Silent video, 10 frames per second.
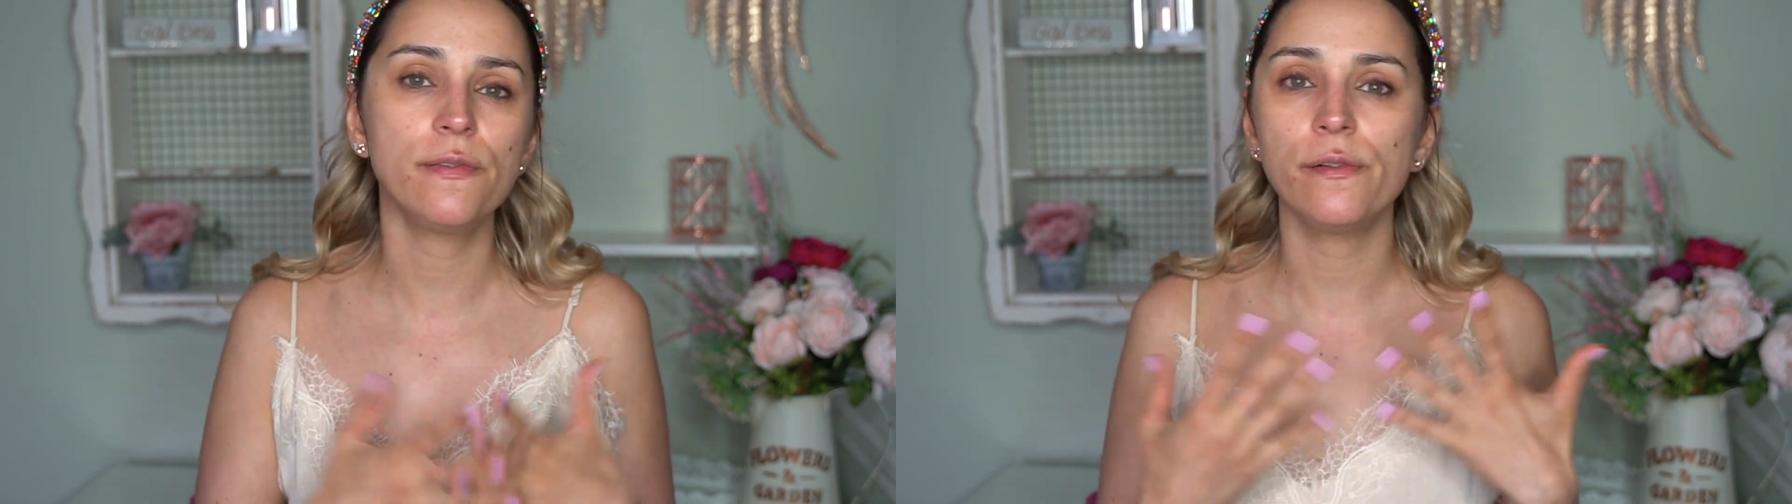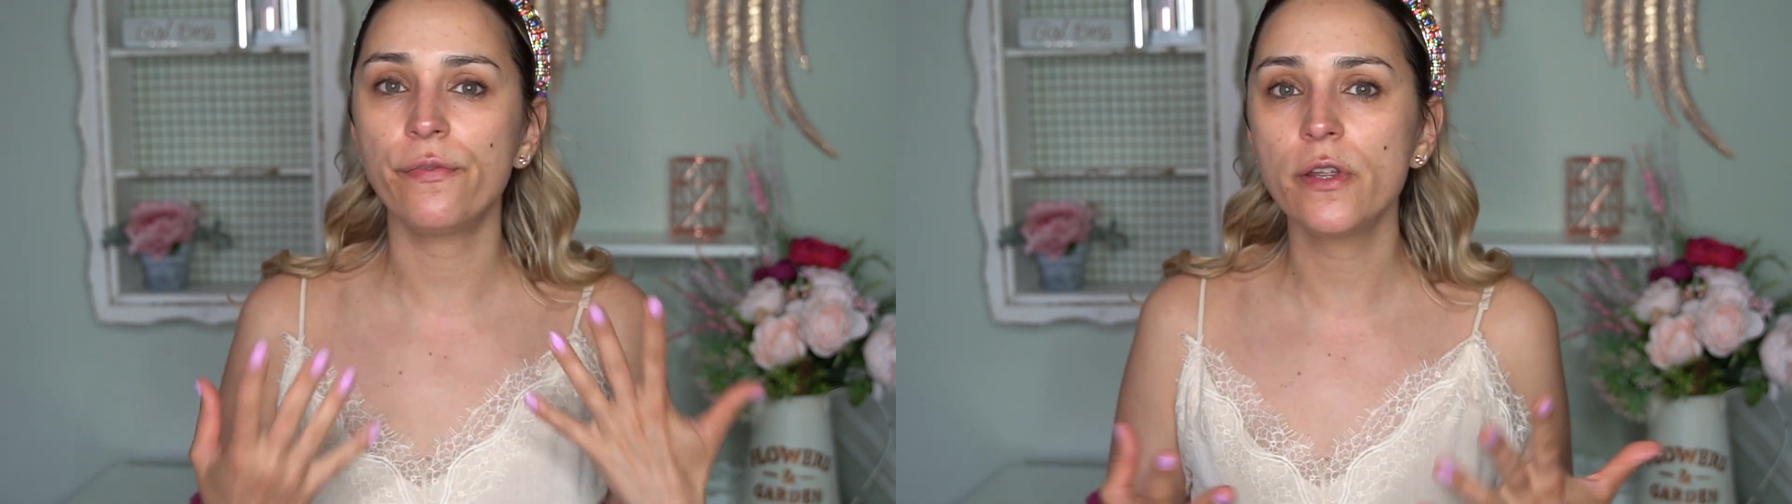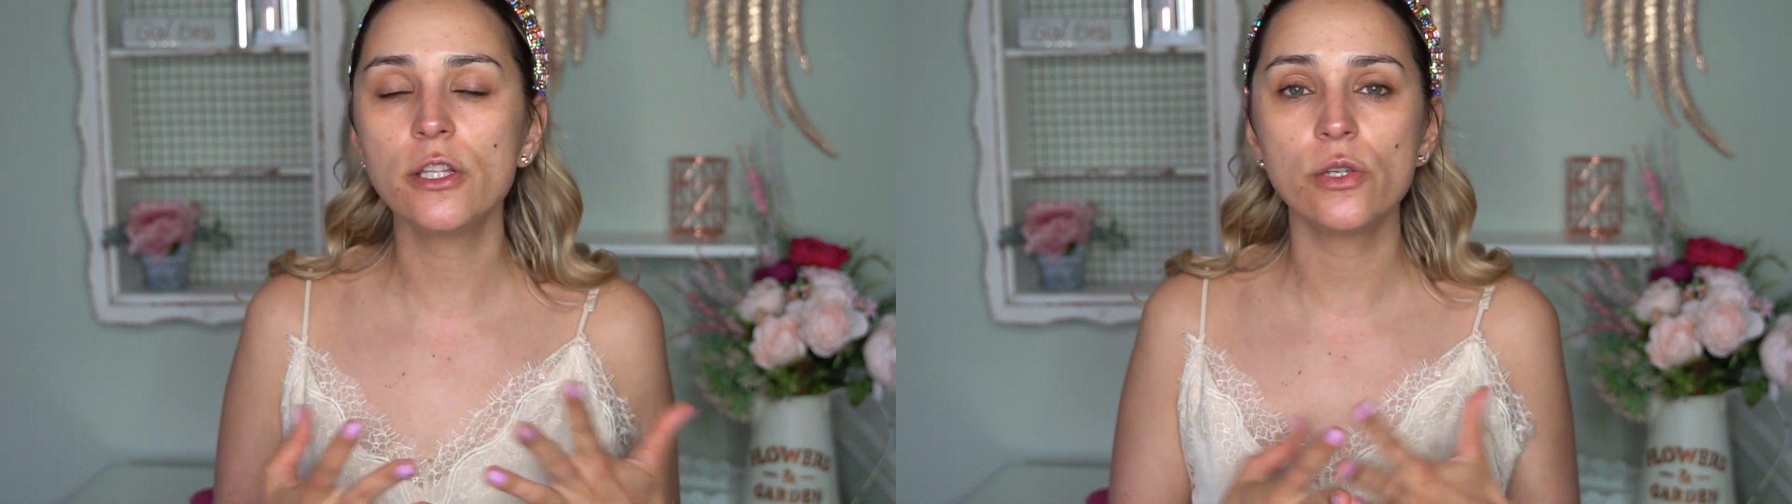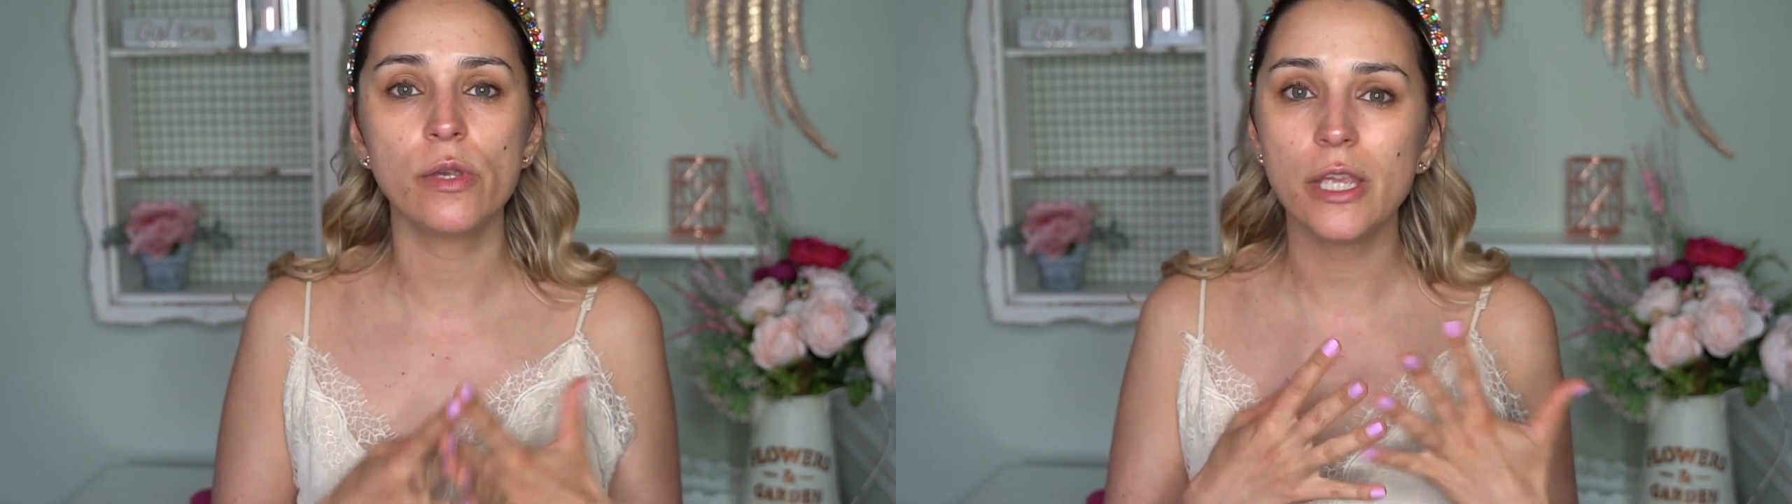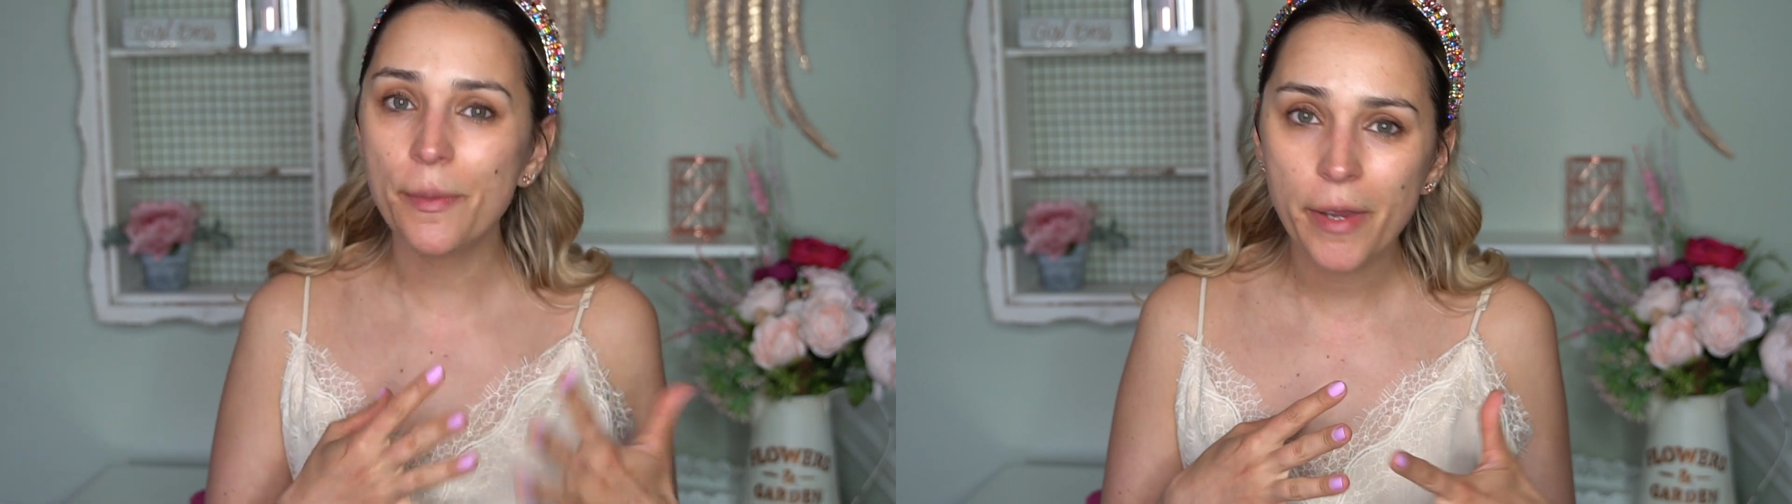feel free to
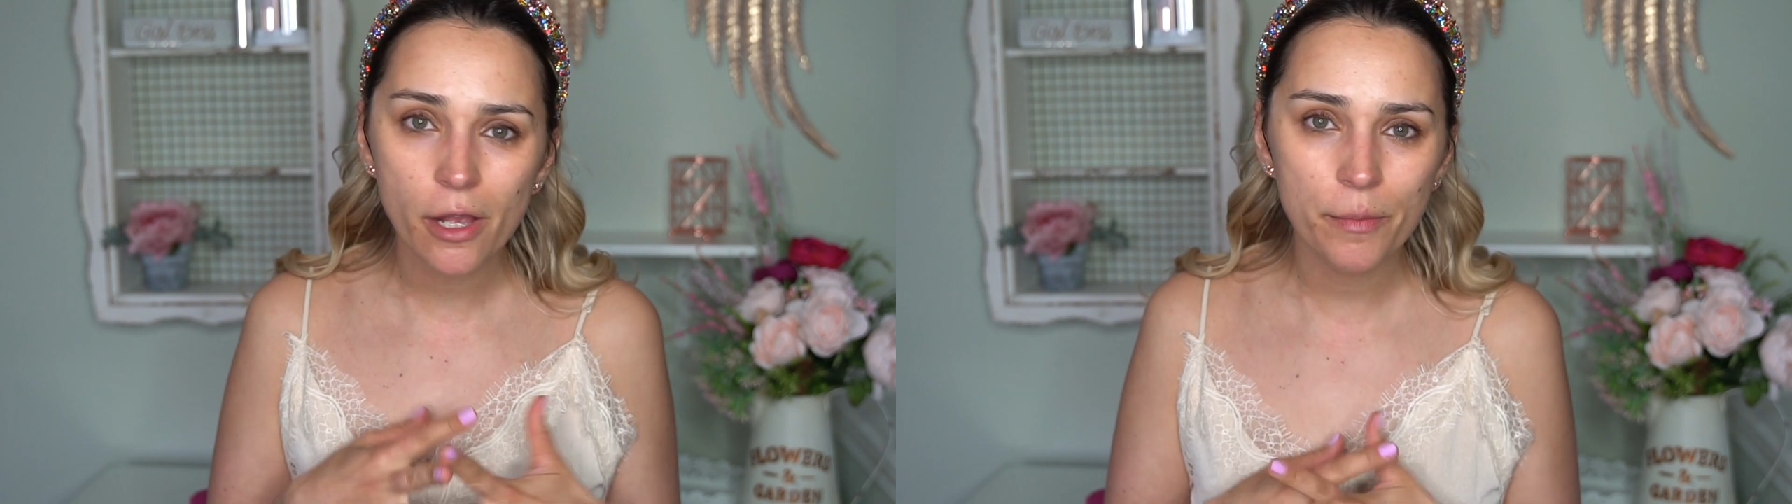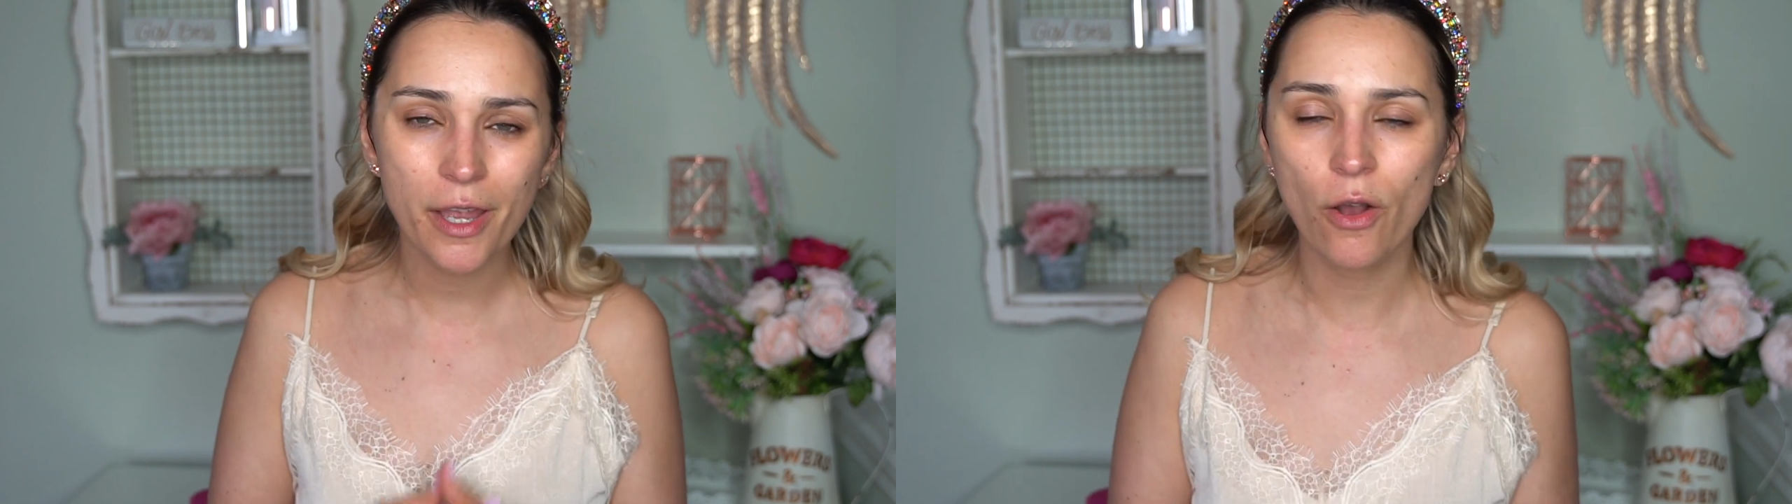email me.